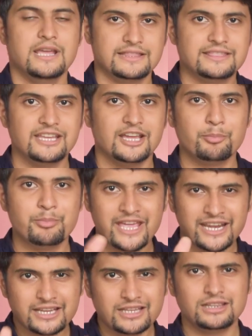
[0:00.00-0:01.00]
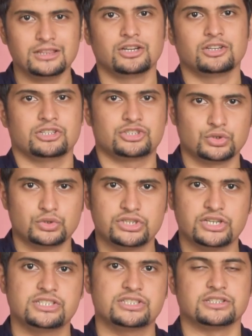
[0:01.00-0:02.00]
The American Lung
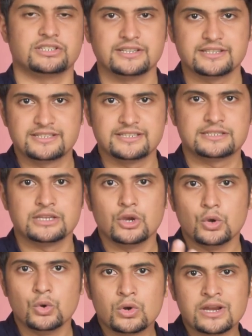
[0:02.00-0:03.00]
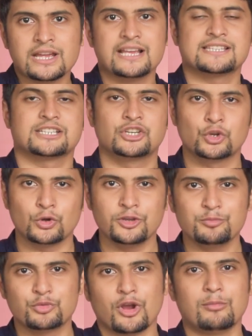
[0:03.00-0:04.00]
Association sees hookah as a
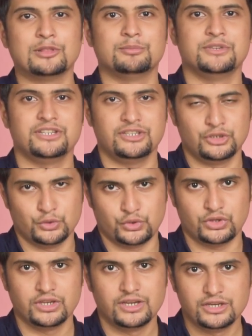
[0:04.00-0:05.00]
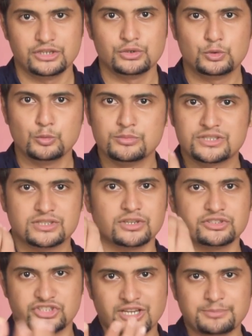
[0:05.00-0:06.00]
growing problem in youth due to
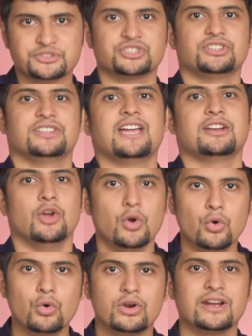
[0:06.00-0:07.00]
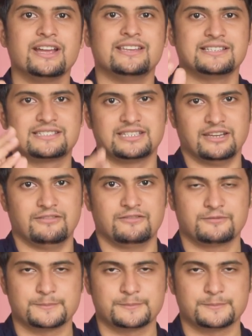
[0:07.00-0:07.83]
misconception that hookah is safe.